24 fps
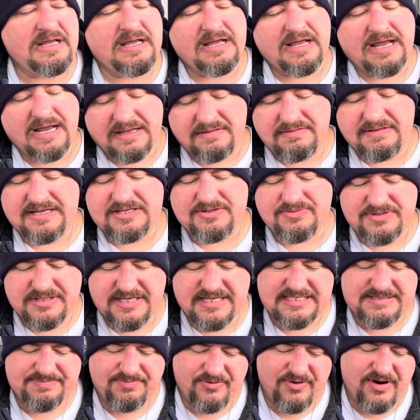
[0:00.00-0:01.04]
unless with the
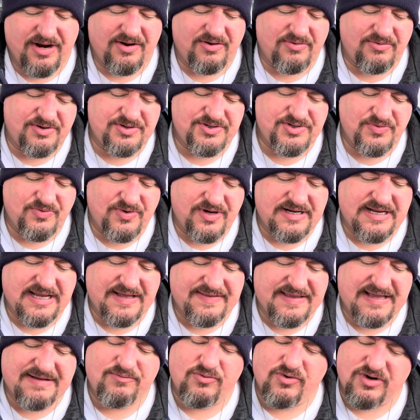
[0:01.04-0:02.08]
Inspirado, because they
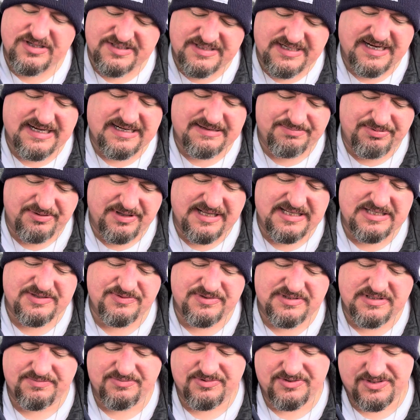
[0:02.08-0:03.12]
have more exotic blends with
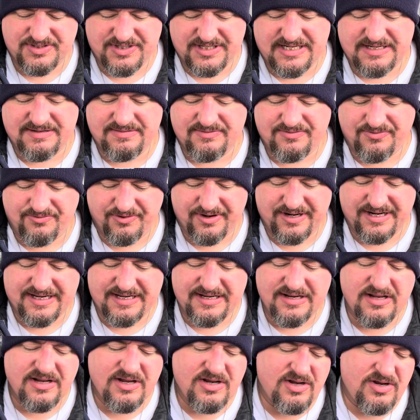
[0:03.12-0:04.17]
the Brazilian green
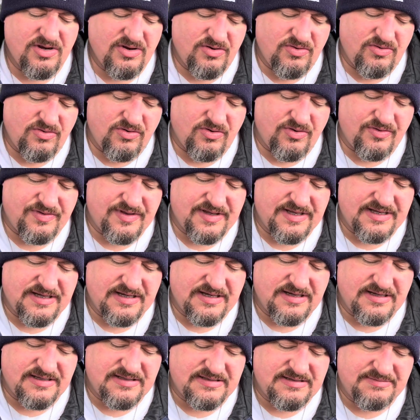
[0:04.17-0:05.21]
or
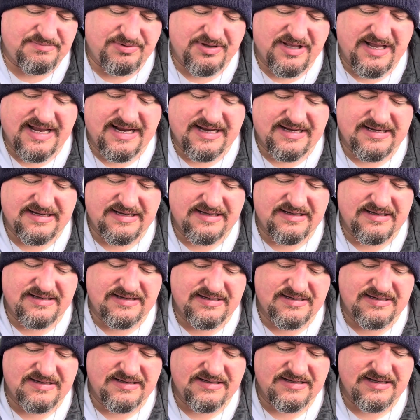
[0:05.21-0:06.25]
the black,
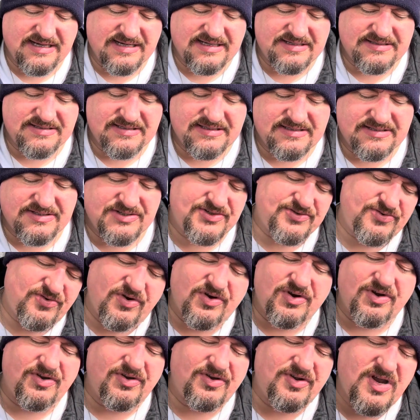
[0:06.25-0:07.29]
it's
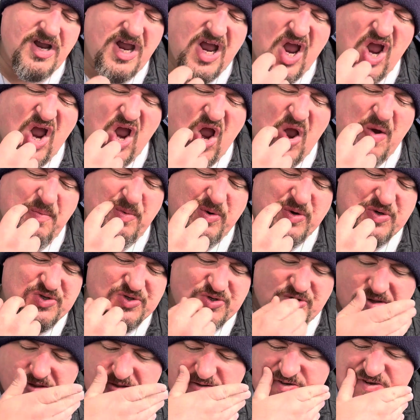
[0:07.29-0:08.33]
stronger, more
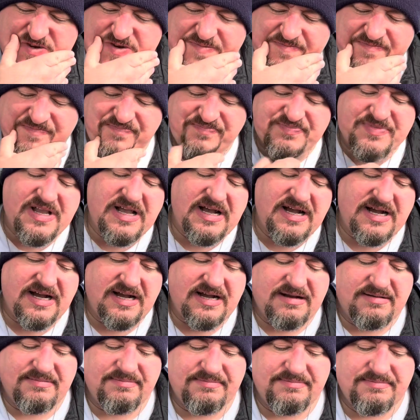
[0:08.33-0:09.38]
chocolatey.
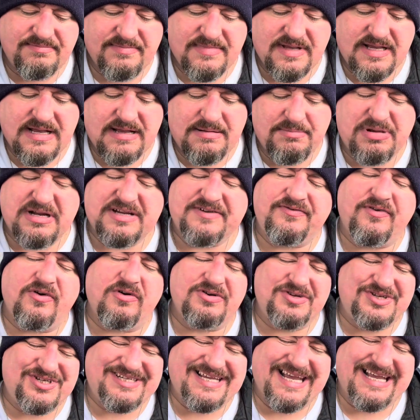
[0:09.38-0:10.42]
But as far
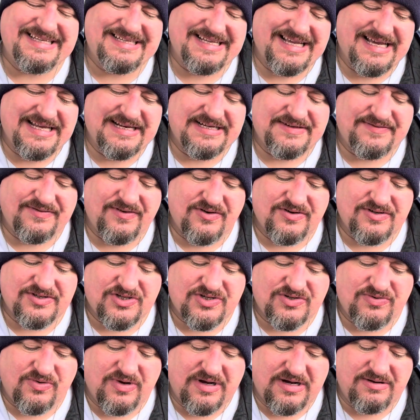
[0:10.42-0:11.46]
as just head-to-head, as far as
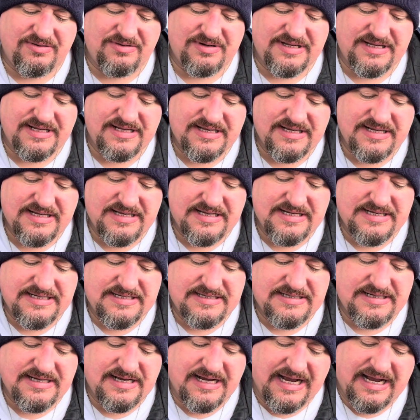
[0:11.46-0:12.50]
quality,
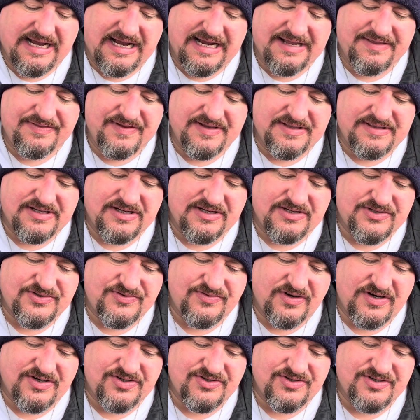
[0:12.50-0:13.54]
I think the
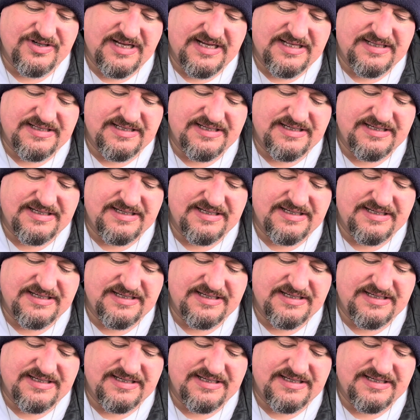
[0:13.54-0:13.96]
construction and